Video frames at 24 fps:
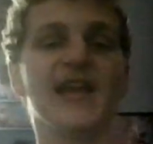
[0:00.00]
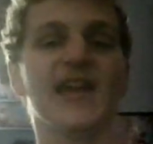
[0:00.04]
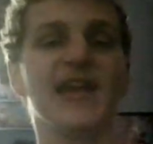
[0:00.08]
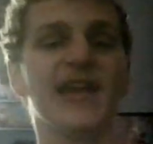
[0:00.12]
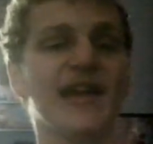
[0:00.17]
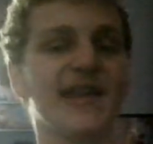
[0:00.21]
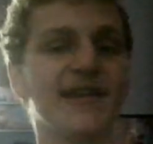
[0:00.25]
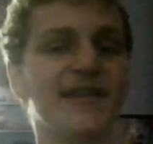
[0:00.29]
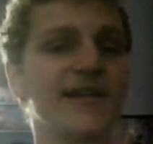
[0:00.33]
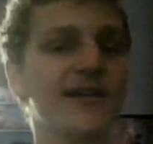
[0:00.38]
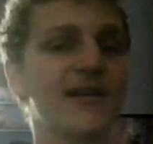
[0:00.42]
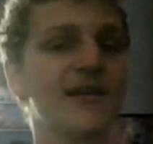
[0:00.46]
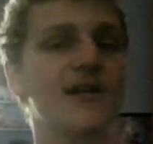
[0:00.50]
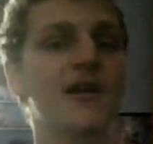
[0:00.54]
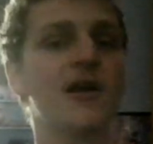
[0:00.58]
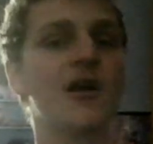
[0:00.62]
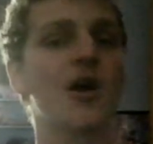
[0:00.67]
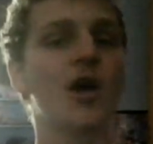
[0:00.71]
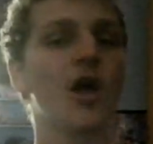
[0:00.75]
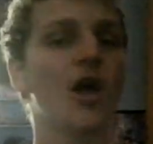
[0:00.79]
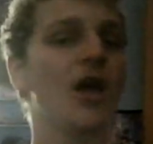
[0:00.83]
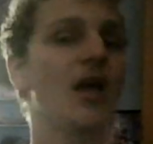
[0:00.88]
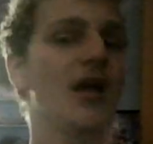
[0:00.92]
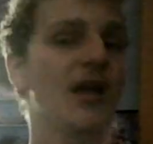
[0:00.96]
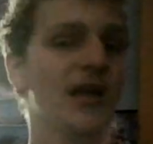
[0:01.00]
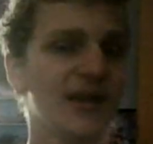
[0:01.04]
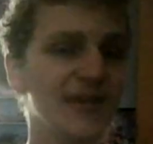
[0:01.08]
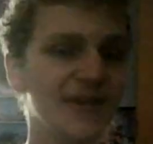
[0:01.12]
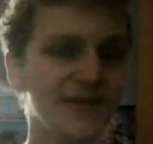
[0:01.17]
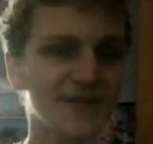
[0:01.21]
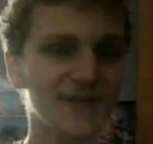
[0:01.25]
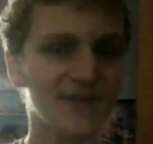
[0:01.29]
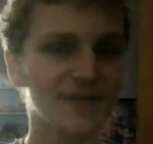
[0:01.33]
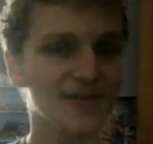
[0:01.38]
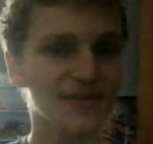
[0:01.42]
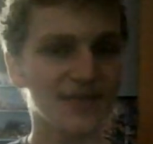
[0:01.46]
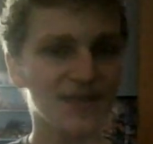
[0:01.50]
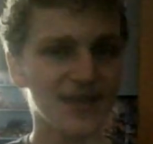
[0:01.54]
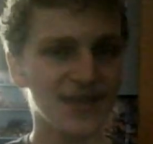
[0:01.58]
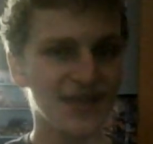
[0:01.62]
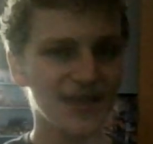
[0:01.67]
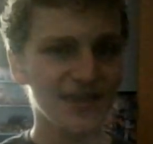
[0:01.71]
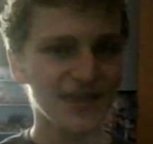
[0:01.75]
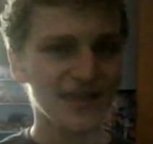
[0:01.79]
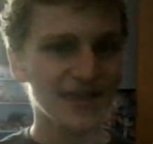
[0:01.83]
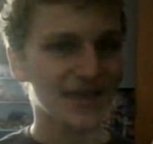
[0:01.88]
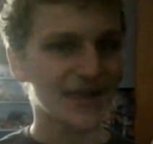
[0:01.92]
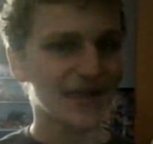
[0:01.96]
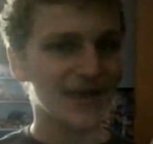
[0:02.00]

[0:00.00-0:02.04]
And honestly,